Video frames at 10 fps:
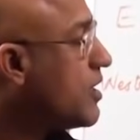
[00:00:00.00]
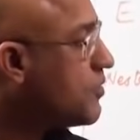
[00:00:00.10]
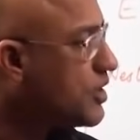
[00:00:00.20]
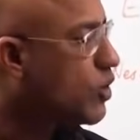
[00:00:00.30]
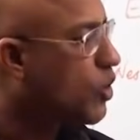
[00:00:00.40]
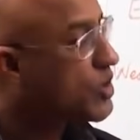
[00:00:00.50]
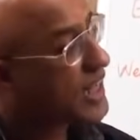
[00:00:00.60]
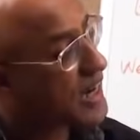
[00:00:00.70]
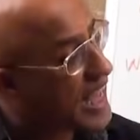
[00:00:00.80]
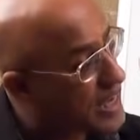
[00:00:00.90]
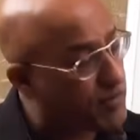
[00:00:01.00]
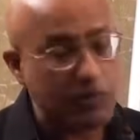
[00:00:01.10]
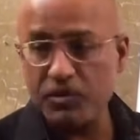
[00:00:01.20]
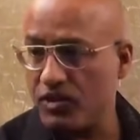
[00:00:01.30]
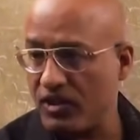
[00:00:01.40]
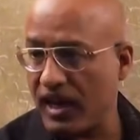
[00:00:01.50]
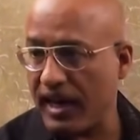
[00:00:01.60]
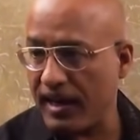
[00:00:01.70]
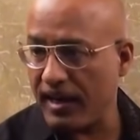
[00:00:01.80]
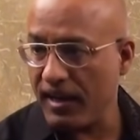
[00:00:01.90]
even though they are like our messenger
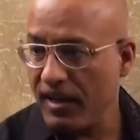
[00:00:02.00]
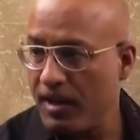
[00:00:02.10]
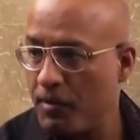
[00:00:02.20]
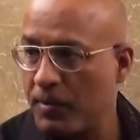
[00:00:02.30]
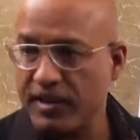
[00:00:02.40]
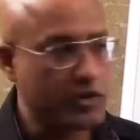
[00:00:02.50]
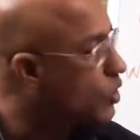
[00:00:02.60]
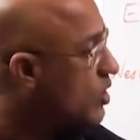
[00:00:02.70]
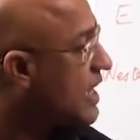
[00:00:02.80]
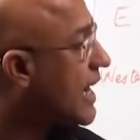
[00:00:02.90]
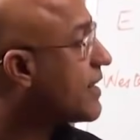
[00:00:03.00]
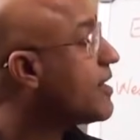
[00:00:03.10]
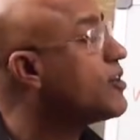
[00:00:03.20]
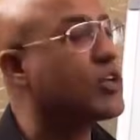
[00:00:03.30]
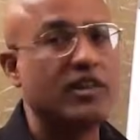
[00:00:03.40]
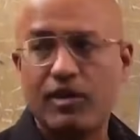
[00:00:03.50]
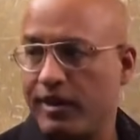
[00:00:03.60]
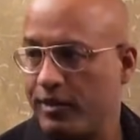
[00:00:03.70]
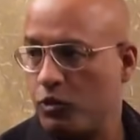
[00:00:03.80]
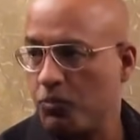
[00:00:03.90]
RNA but they don't directly
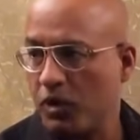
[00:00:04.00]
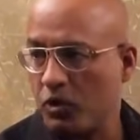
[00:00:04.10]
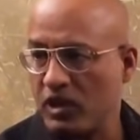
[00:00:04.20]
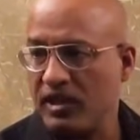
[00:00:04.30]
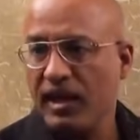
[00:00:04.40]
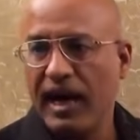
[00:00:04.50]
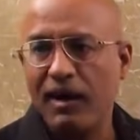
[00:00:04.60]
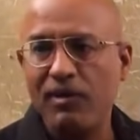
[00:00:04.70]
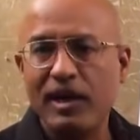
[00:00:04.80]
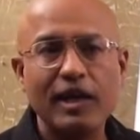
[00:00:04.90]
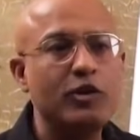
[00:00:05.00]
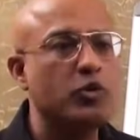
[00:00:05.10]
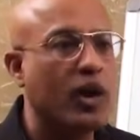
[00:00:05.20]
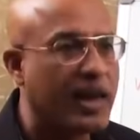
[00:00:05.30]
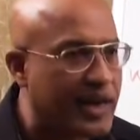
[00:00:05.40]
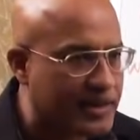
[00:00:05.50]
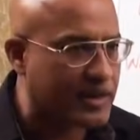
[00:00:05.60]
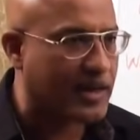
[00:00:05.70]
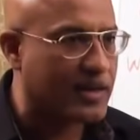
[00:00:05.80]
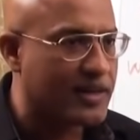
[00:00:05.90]
translate into protein. I will tell you
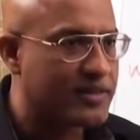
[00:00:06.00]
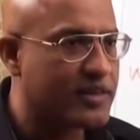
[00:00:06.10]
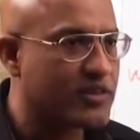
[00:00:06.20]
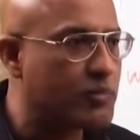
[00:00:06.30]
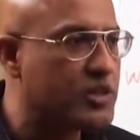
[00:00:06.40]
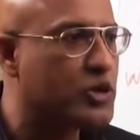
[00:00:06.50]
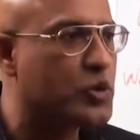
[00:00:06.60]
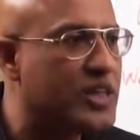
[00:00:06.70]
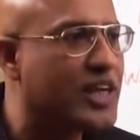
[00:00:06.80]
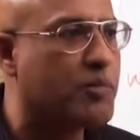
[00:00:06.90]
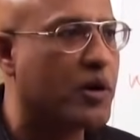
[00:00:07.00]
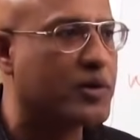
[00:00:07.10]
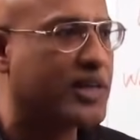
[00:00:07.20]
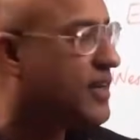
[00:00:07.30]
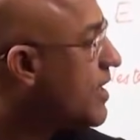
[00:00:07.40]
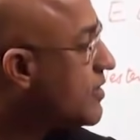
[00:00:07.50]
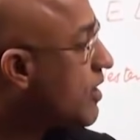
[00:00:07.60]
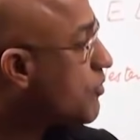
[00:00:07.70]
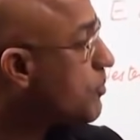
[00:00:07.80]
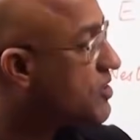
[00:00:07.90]
later there is something unique about it
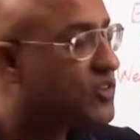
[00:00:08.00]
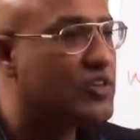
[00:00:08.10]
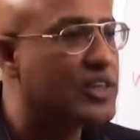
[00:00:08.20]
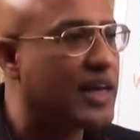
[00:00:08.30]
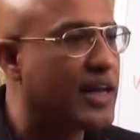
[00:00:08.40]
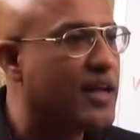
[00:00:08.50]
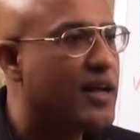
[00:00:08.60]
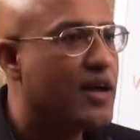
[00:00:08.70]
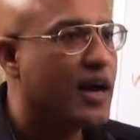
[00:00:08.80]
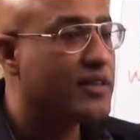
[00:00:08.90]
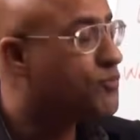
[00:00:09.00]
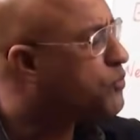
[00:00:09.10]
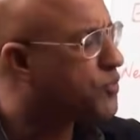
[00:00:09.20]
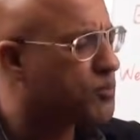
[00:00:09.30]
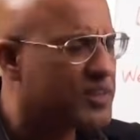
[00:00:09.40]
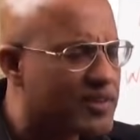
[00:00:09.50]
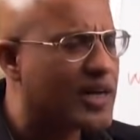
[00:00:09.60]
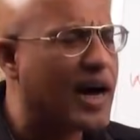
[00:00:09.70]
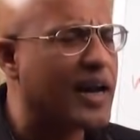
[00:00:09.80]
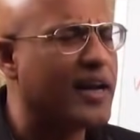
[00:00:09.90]
that from this DNA, from this
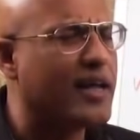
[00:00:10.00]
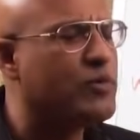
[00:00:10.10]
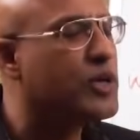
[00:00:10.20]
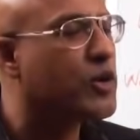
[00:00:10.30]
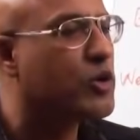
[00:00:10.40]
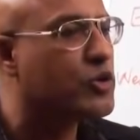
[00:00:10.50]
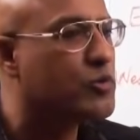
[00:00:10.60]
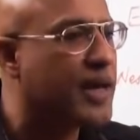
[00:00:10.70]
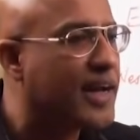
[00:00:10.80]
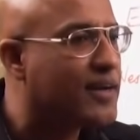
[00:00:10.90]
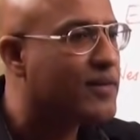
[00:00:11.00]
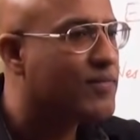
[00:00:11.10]
RNA we are going to make